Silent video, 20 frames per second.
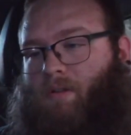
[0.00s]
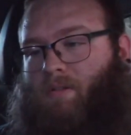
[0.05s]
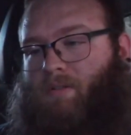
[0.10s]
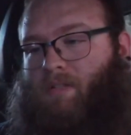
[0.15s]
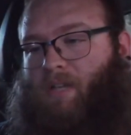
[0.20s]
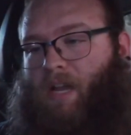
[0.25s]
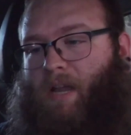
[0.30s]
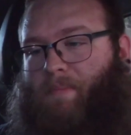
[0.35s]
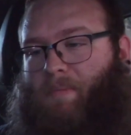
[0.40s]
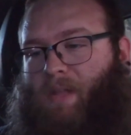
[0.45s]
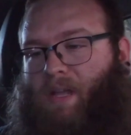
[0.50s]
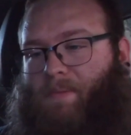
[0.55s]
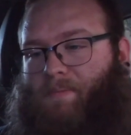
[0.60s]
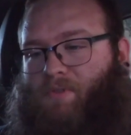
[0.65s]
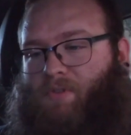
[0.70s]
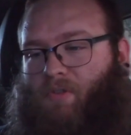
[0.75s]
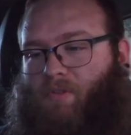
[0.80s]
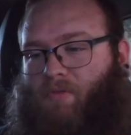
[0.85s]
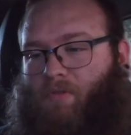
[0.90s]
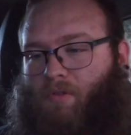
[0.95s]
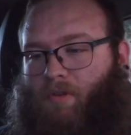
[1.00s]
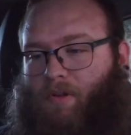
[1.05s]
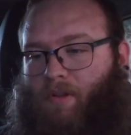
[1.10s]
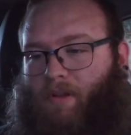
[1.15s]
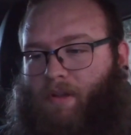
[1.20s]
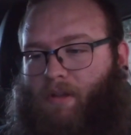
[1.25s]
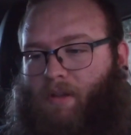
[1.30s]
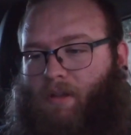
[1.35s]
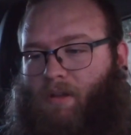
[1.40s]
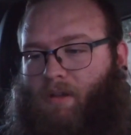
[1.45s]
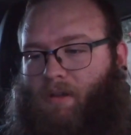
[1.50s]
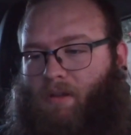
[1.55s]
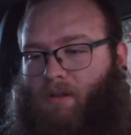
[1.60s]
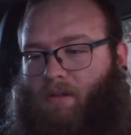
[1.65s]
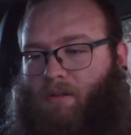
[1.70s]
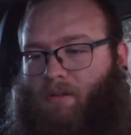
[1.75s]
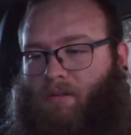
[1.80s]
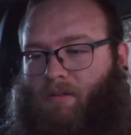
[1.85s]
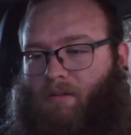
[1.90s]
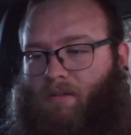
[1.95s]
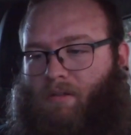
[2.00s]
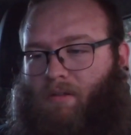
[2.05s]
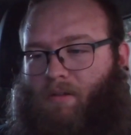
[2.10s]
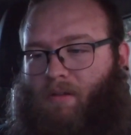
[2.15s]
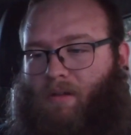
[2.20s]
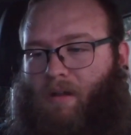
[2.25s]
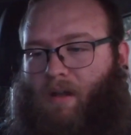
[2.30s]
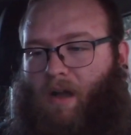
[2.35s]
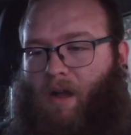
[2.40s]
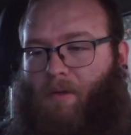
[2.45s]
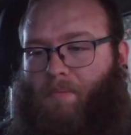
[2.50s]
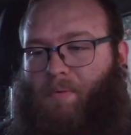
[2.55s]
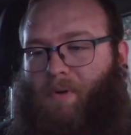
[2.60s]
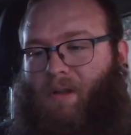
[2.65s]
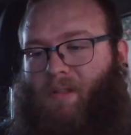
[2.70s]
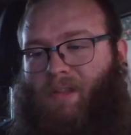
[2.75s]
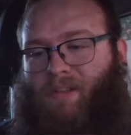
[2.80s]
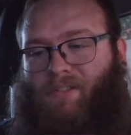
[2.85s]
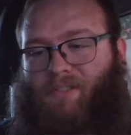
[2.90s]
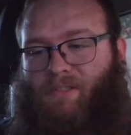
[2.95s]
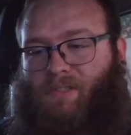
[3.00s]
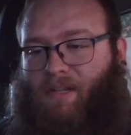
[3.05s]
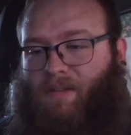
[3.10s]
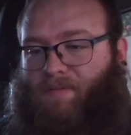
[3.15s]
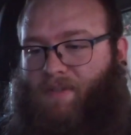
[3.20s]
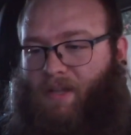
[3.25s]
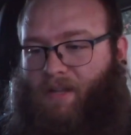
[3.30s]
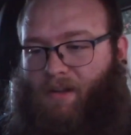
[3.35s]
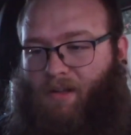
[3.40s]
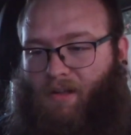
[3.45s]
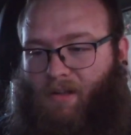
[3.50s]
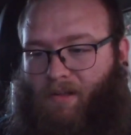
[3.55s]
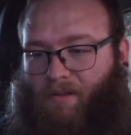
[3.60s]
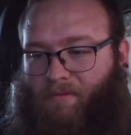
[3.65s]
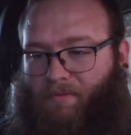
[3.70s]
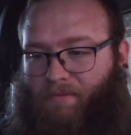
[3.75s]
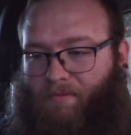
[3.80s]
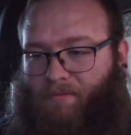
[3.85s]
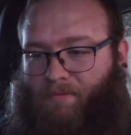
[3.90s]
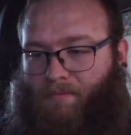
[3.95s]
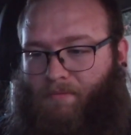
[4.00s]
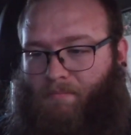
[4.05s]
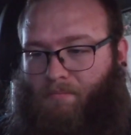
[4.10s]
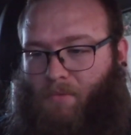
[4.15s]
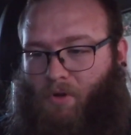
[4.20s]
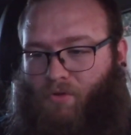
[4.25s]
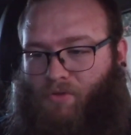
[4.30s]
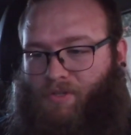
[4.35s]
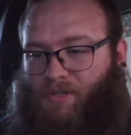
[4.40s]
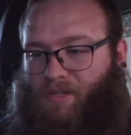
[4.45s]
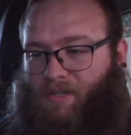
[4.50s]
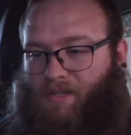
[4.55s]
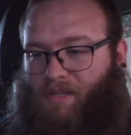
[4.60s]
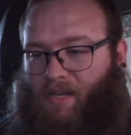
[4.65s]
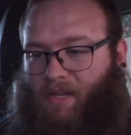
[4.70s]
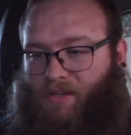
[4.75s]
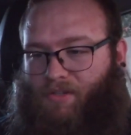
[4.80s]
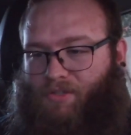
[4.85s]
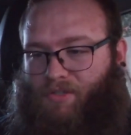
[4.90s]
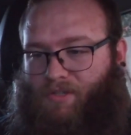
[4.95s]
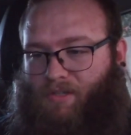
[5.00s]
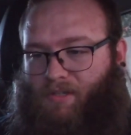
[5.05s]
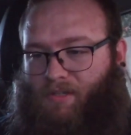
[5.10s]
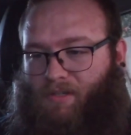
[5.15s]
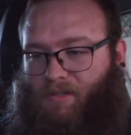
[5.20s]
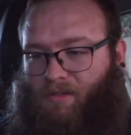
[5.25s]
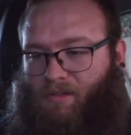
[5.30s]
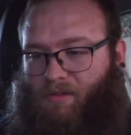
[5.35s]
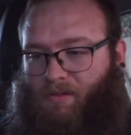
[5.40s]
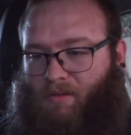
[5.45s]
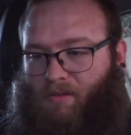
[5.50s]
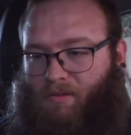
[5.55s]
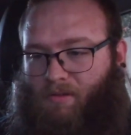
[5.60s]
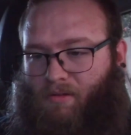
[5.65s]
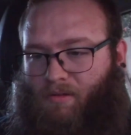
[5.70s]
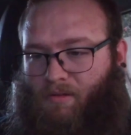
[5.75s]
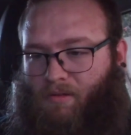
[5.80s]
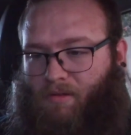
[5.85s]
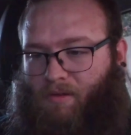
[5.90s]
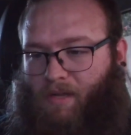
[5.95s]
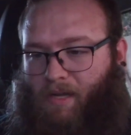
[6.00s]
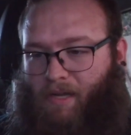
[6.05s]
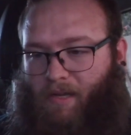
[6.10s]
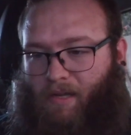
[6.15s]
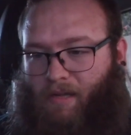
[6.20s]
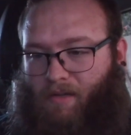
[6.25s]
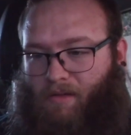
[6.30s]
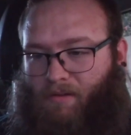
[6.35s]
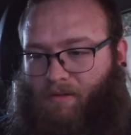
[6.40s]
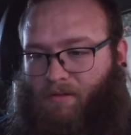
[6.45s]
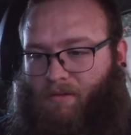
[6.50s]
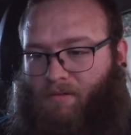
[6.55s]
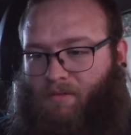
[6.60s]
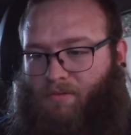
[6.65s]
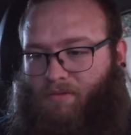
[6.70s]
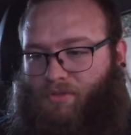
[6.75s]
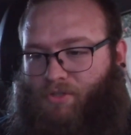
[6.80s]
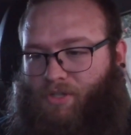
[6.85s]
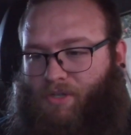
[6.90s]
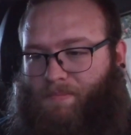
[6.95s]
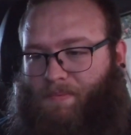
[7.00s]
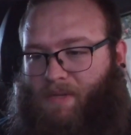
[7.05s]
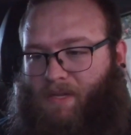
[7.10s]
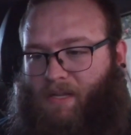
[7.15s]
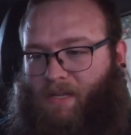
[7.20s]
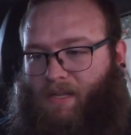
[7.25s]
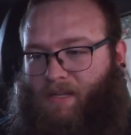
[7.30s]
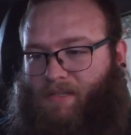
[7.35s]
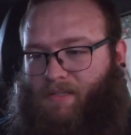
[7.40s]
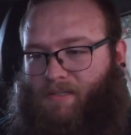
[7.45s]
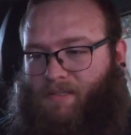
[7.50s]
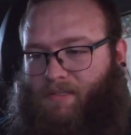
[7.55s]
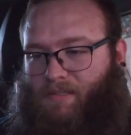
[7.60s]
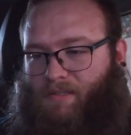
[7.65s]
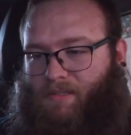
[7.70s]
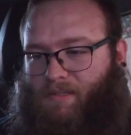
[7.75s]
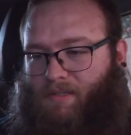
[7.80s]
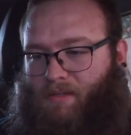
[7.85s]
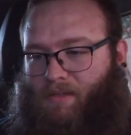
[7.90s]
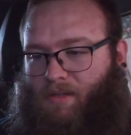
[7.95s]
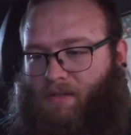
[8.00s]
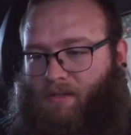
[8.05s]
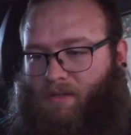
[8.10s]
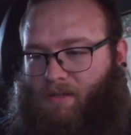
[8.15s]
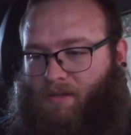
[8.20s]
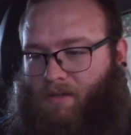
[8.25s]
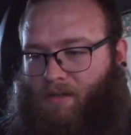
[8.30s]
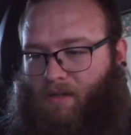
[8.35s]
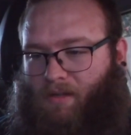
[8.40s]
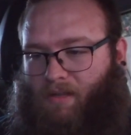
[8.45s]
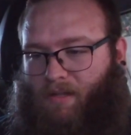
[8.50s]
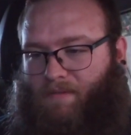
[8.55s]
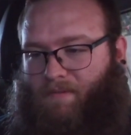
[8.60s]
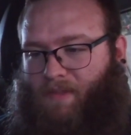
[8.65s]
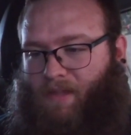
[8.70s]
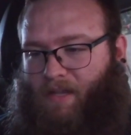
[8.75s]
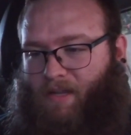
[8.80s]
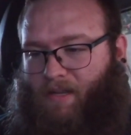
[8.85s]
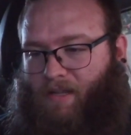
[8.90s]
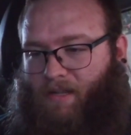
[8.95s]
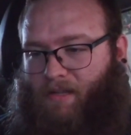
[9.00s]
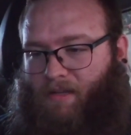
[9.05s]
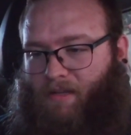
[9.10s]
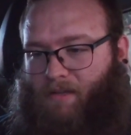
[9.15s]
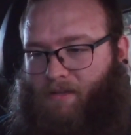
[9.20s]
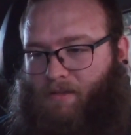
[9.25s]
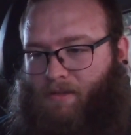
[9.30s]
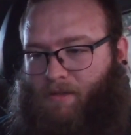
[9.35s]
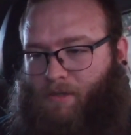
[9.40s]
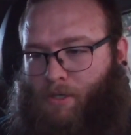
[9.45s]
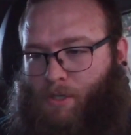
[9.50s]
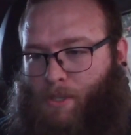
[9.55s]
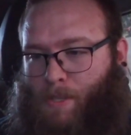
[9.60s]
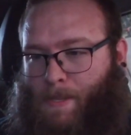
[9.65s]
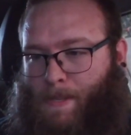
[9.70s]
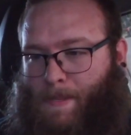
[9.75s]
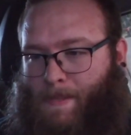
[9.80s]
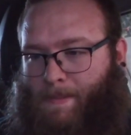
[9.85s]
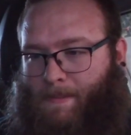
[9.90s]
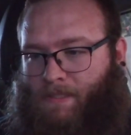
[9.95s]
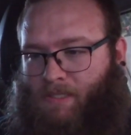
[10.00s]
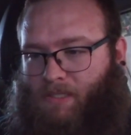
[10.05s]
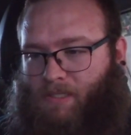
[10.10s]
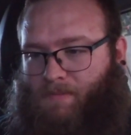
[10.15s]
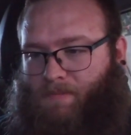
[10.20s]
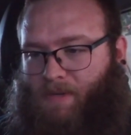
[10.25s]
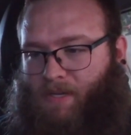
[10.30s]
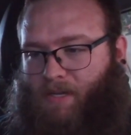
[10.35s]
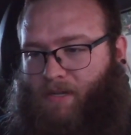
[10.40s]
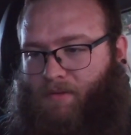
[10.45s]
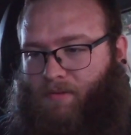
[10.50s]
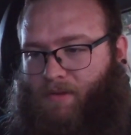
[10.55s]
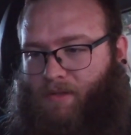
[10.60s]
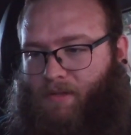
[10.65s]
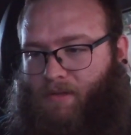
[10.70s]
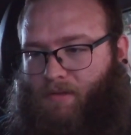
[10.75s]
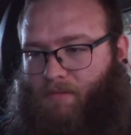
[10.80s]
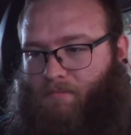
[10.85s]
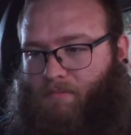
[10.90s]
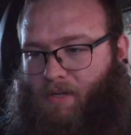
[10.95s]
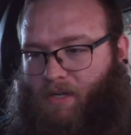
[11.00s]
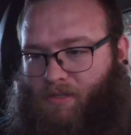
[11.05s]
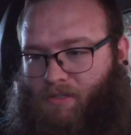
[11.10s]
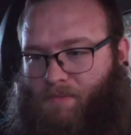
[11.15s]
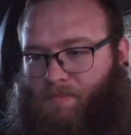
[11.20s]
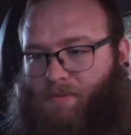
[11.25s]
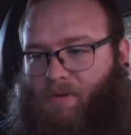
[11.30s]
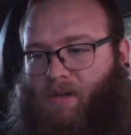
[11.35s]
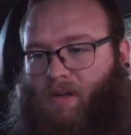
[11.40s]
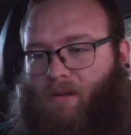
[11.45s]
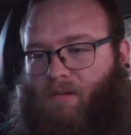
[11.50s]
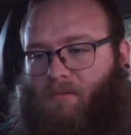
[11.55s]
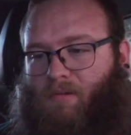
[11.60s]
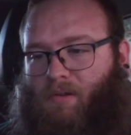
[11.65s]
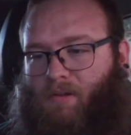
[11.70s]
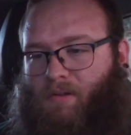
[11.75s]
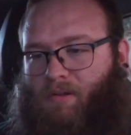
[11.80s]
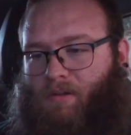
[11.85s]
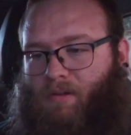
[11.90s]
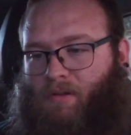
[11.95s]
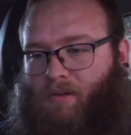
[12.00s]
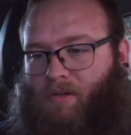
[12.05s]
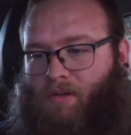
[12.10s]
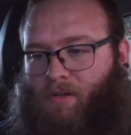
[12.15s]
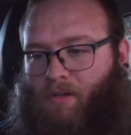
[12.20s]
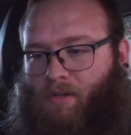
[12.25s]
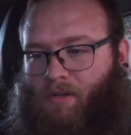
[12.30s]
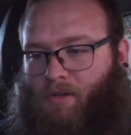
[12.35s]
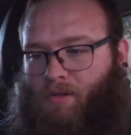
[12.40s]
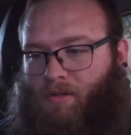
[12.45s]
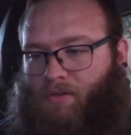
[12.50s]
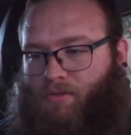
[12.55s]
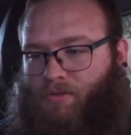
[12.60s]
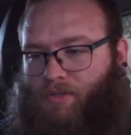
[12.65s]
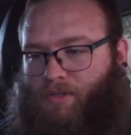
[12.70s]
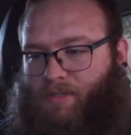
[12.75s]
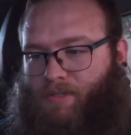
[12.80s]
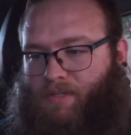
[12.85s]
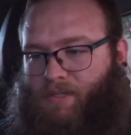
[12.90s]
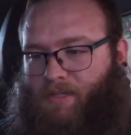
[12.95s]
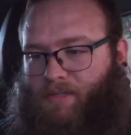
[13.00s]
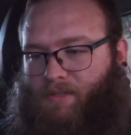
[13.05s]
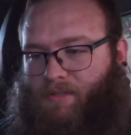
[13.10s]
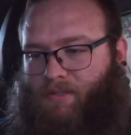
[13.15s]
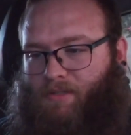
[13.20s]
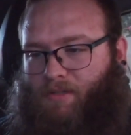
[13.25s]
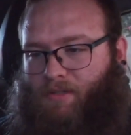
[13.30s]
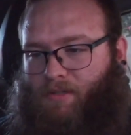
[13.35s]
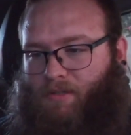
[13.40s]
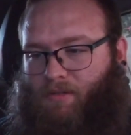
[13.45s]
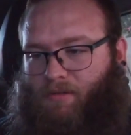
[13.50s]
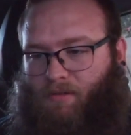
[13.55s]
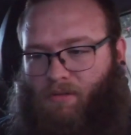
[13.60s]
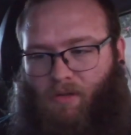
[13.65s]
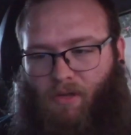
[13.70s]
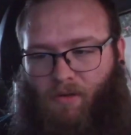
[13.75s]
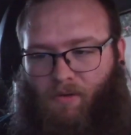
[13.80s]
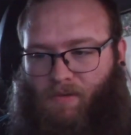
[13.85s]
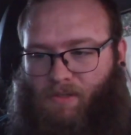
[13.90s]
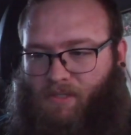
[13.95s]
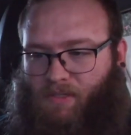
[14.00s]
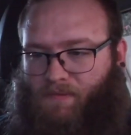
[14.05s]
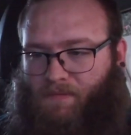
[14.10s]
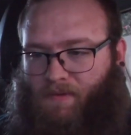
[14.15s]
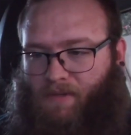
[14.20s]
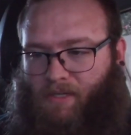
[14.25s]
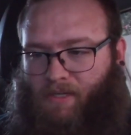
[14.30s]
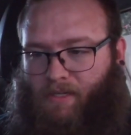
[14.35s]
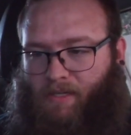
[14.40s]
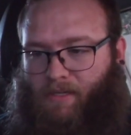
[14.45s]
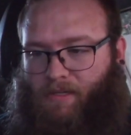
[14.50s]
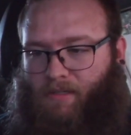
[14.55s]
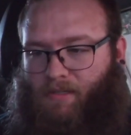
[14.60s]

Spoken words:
Time-lapse recording, I'll probably just leave that off. Motion detection on. GPS, I'll leave that on. Speed unit, miles per hour. G sensor, low is fine.